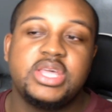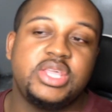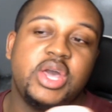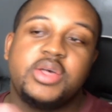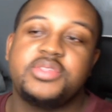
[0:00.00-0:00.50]

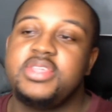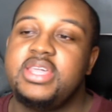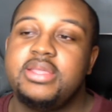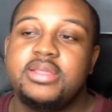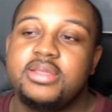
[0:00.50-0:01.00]
y'all
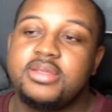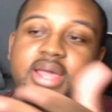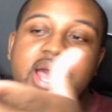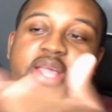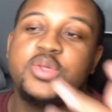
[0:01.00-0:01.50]
see,
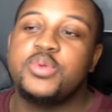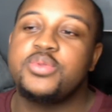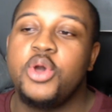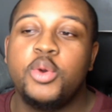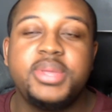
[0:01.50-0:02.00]
I
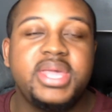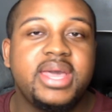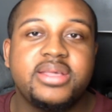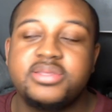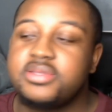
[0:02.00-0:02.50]
use
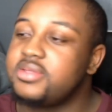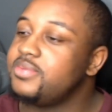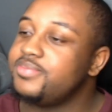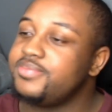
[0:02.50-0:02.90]
OBS.